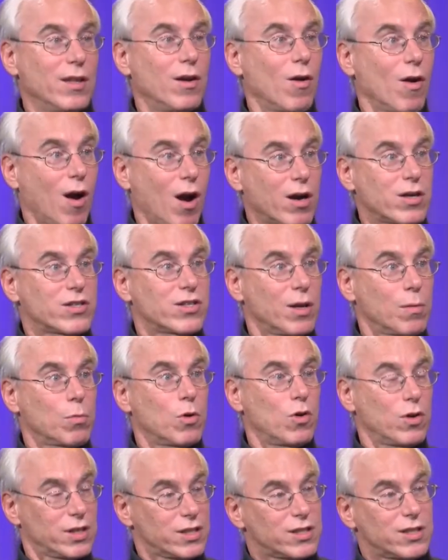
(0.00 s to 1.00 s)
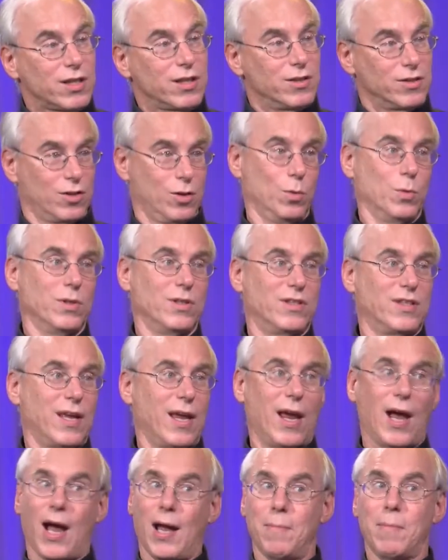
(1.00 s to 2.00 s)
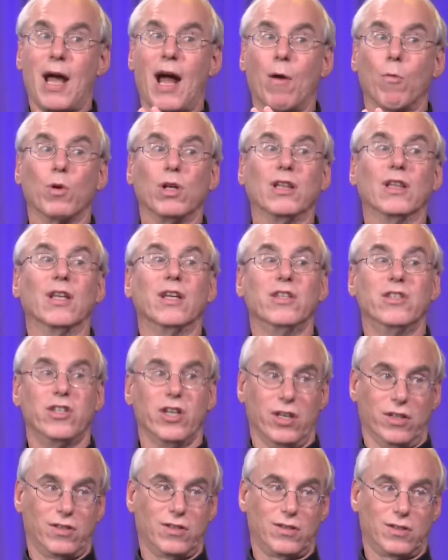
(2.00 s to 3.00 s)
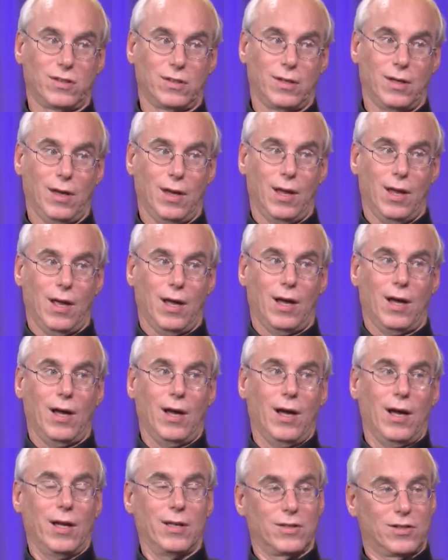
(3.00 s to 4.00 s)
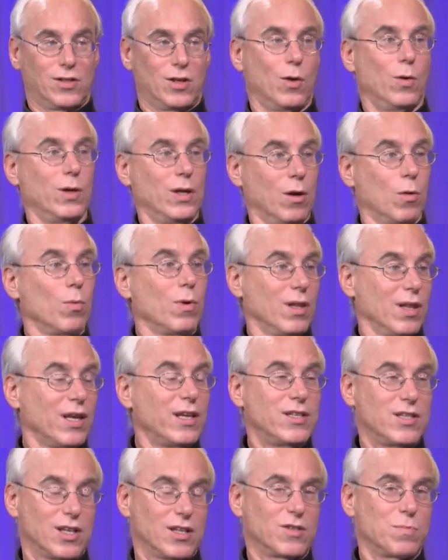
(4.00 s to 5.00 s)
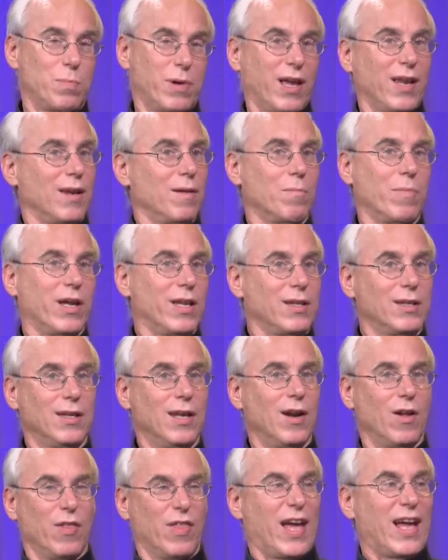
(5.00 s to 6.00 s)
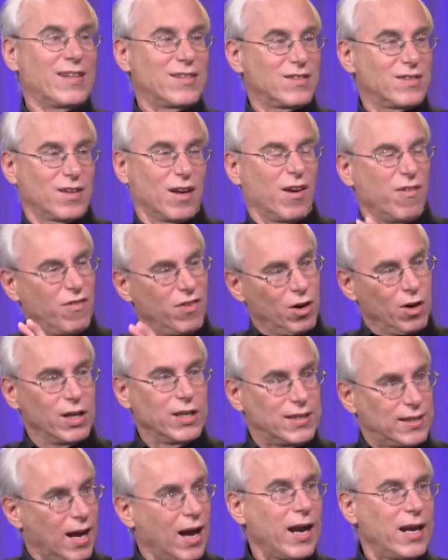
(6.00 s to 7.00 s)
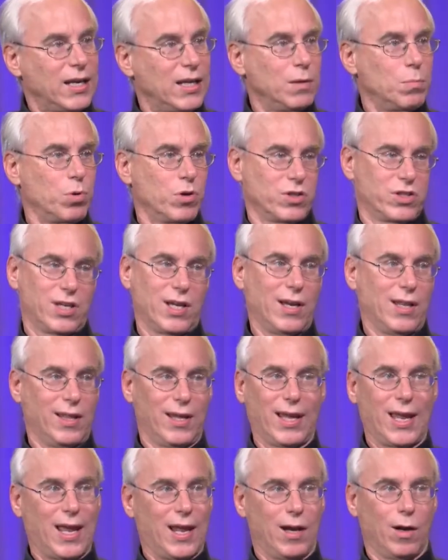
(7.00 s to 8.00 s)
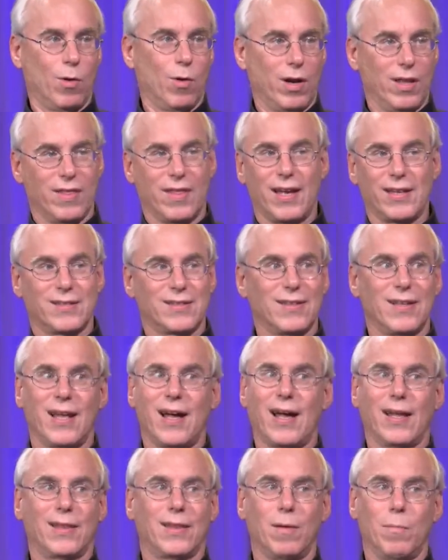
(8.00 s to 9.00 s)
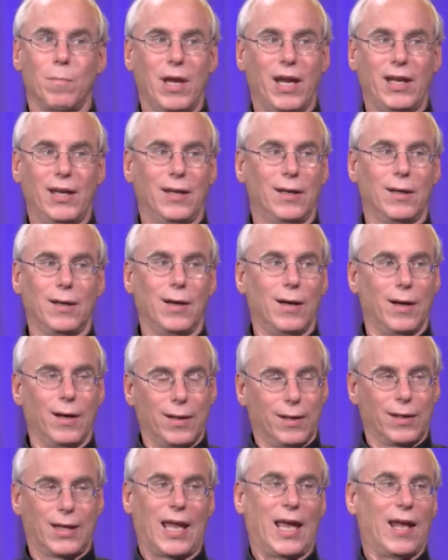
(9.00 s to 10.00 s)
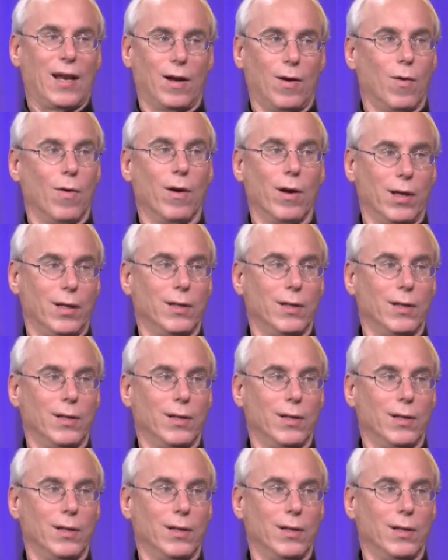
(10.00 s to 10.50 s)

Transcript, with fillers: There are some Christians who mm-hmm. would mm, say, I'm mm. not religious. Okay. Uh, so irreligious, but but you know that's a very tiny percent of the category. Yeah. That's not the main uh, category.